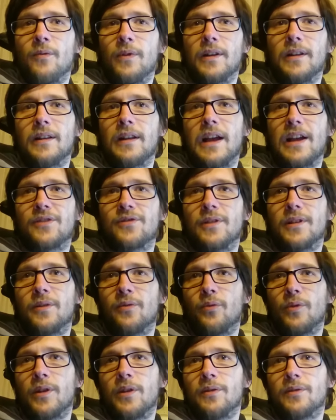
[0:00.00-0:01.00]
Well,
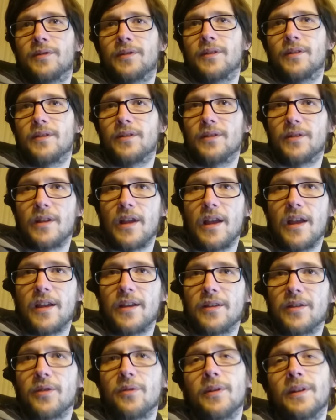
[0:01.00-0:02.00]
actually, we use a uh,
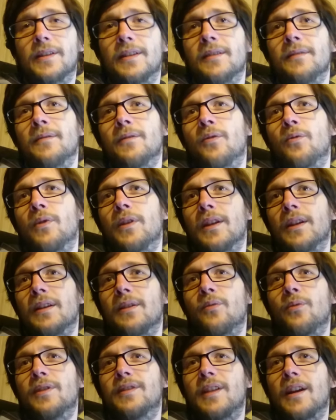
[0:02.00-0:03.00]
Unity.
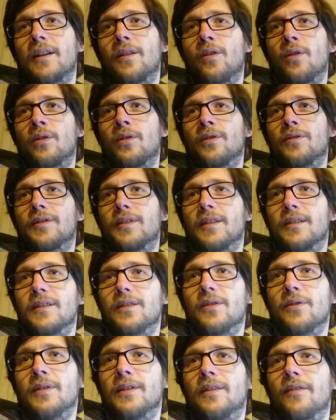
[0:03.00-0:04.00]
We, we started Okhlos
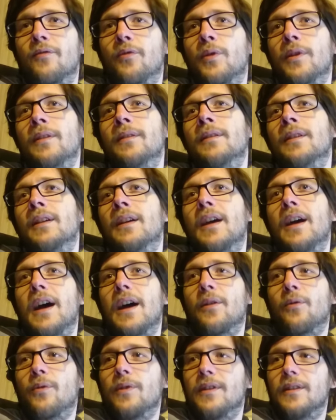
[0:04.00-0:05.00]
in Unity 3
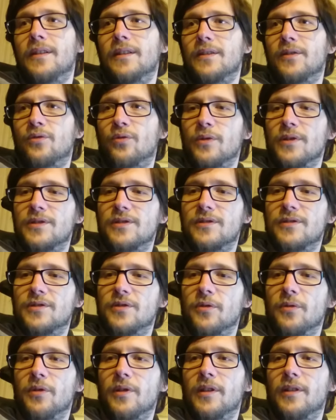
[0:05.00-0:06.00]
and we switched
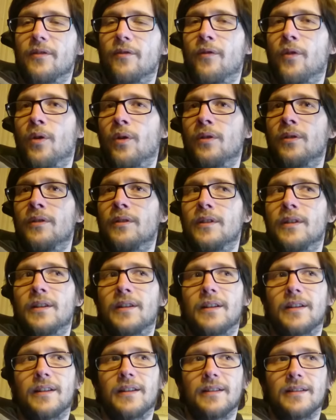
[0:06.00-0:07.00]
to Unity 4
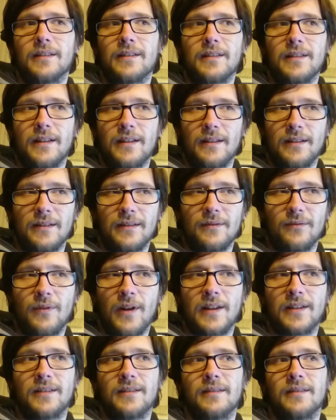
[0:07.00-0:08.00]
in the, uh,
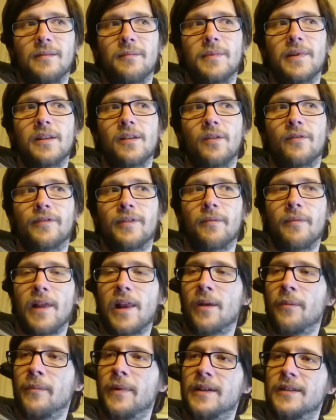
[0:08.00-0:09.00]
right in the middle of
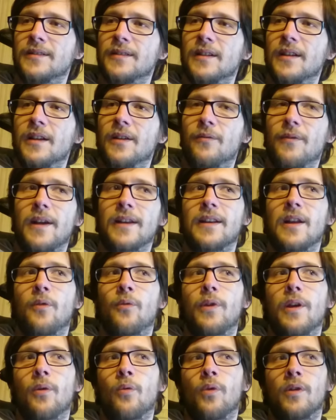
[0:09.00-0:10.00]
development. Right
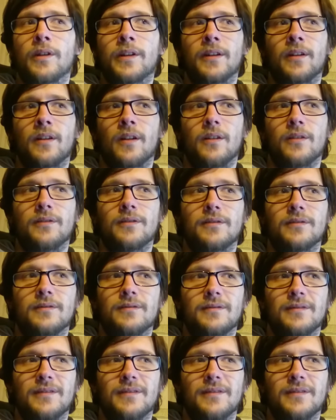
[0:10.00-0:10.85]
now, we are working on